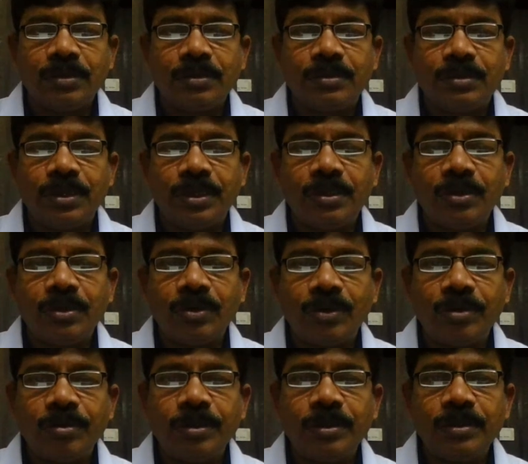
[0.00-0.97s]
State
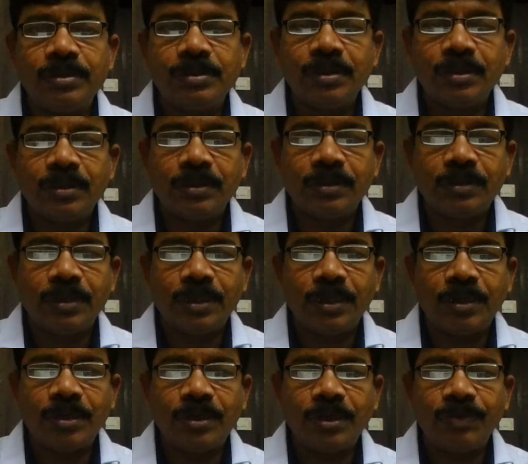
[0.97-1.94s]
government,
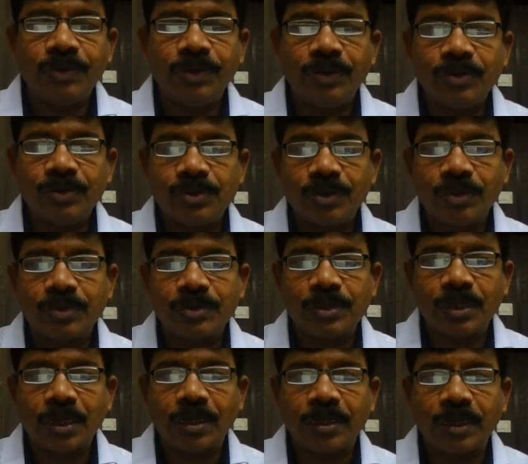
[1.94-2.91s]
their revenue source
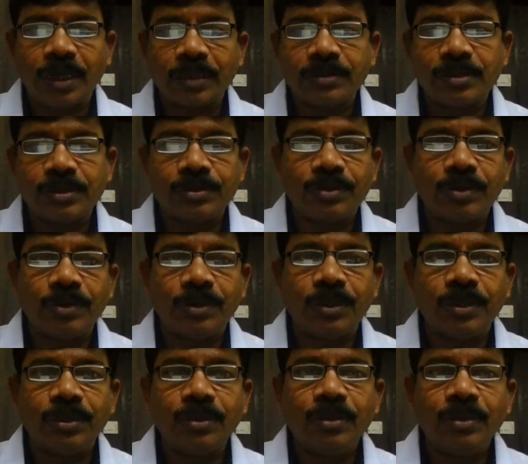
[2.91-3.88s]
are taxes
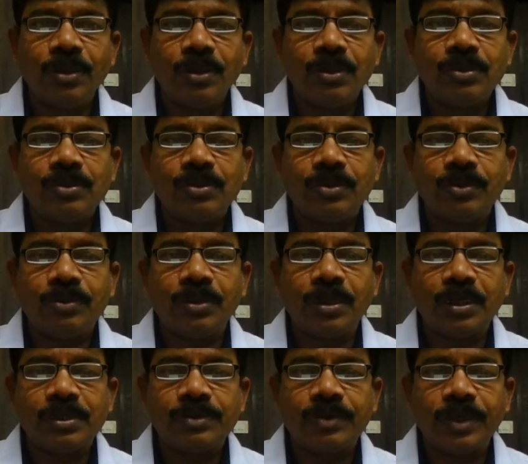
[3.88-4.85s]
only, so
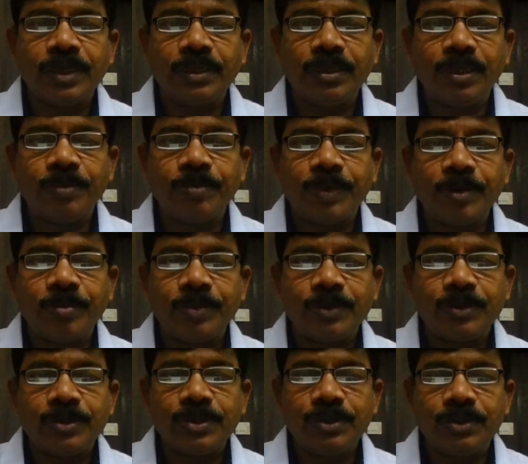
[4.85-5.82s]
that's why they
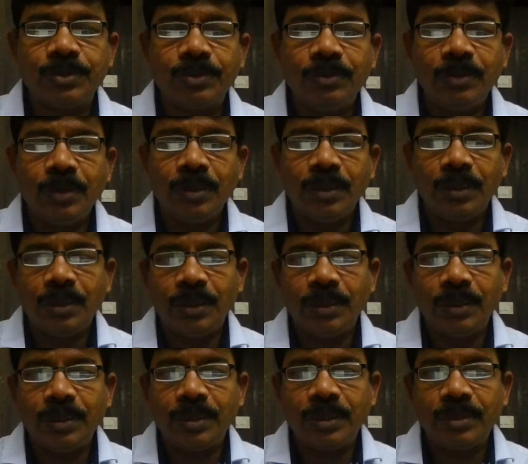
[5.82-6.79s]
proposed to
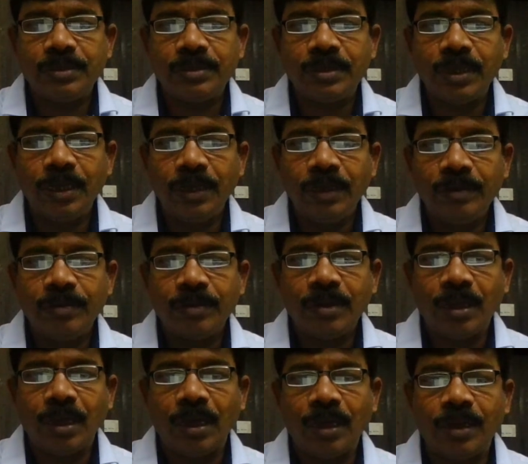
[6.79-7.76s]
increase the
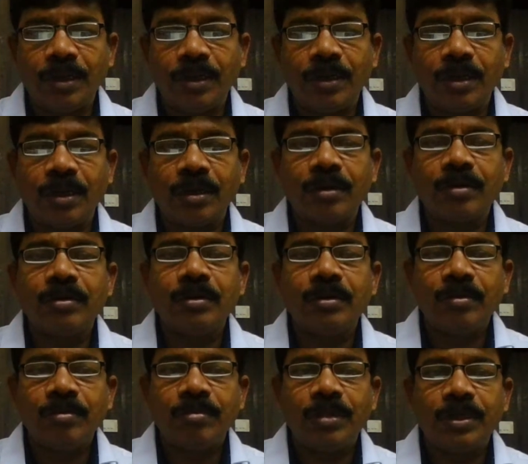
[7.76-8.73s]
R&R.
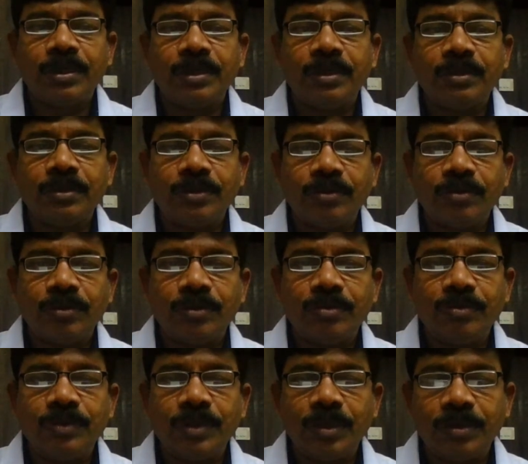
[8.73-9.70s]
But
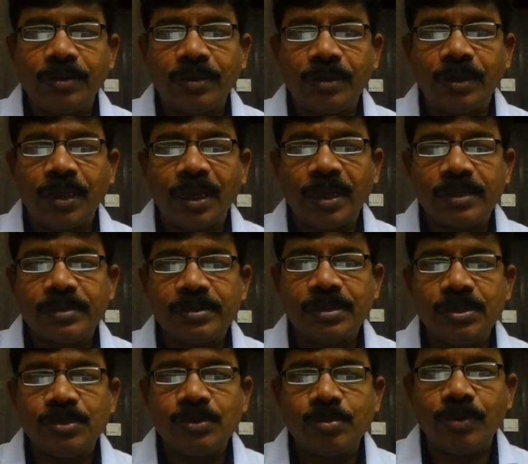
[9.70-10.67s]
if the tax
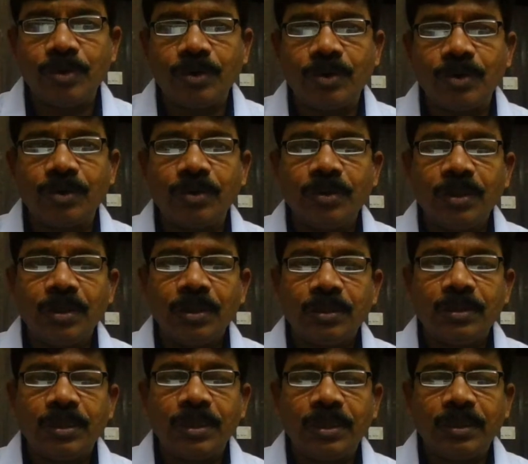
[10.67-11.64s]
is more,
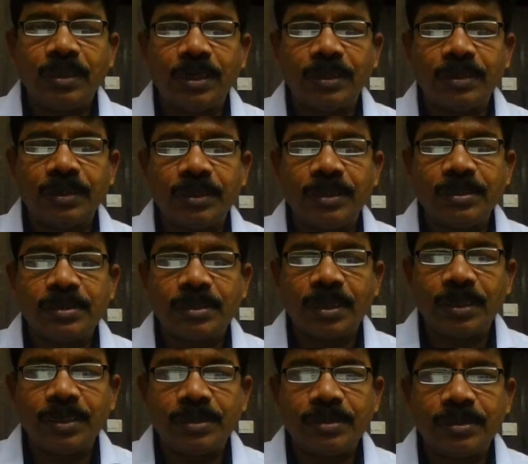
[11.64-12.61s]
then that
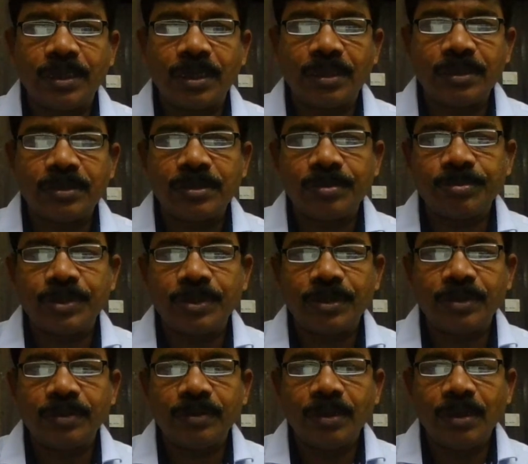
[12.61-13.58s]
discourage the
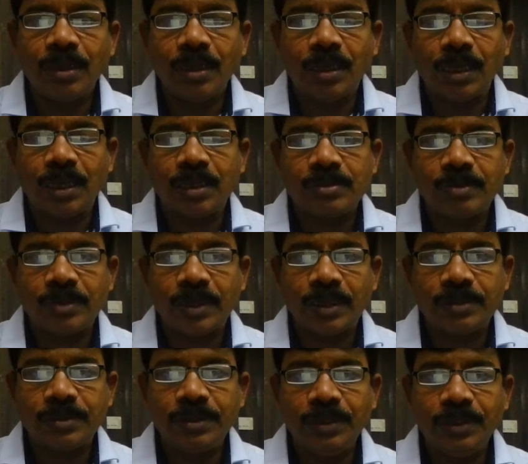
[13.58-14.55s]
consumption as well
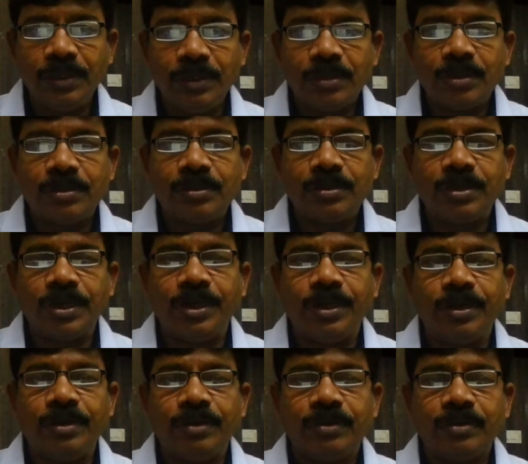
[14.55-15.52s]
as the
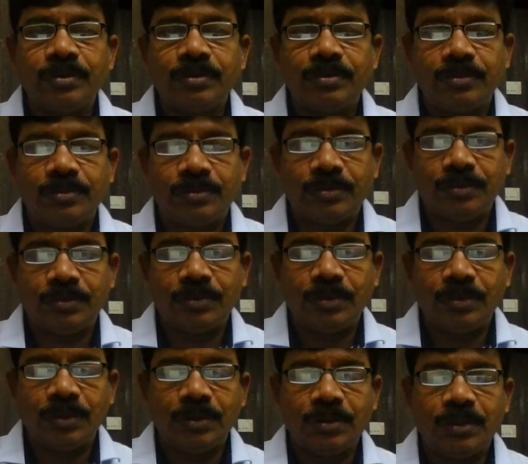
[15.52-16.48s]
trade.
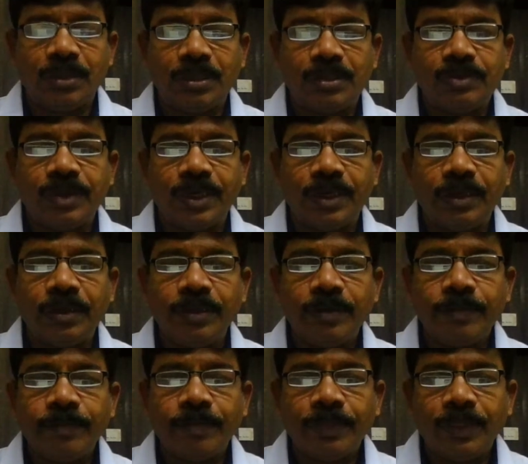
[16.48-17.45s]
That's why
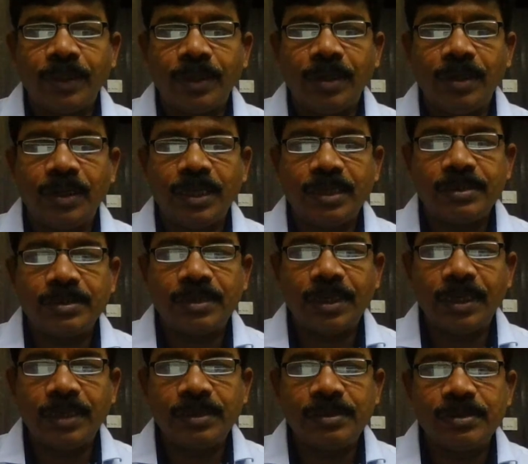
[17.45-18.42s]
less
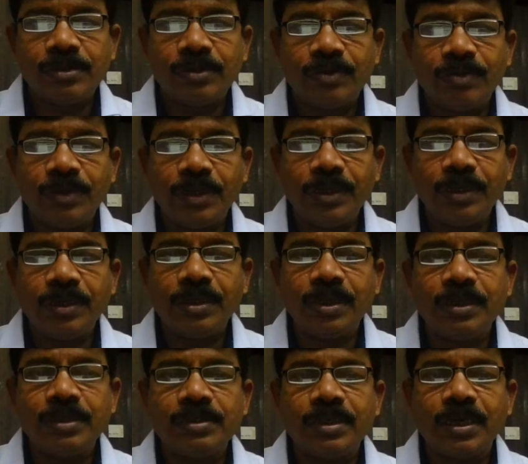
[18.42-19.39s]
tax will
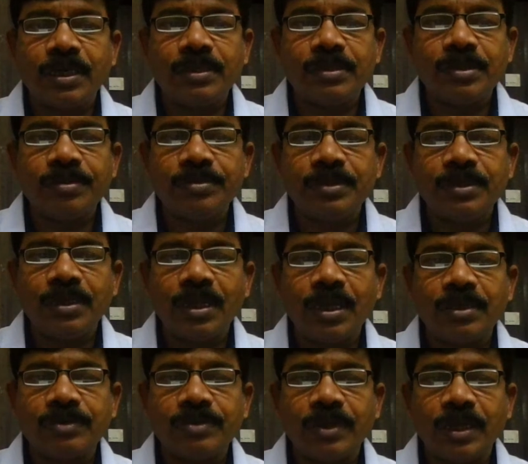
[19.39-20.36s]
increase the consumption
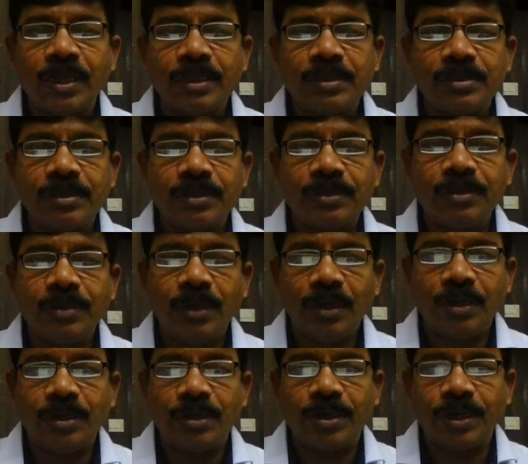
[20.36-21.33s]
as well as
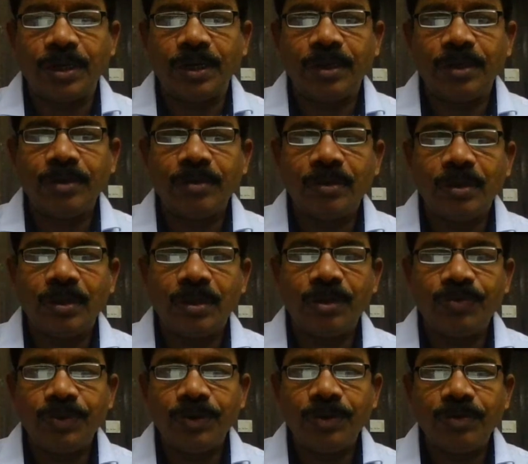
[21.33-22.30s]
trade.
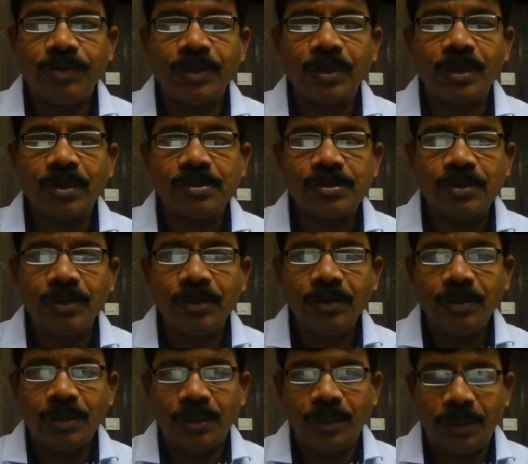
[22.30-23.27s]
Revenue will also
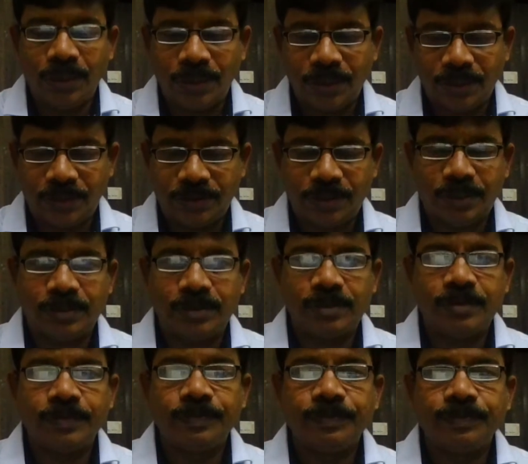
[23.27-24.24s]
increases.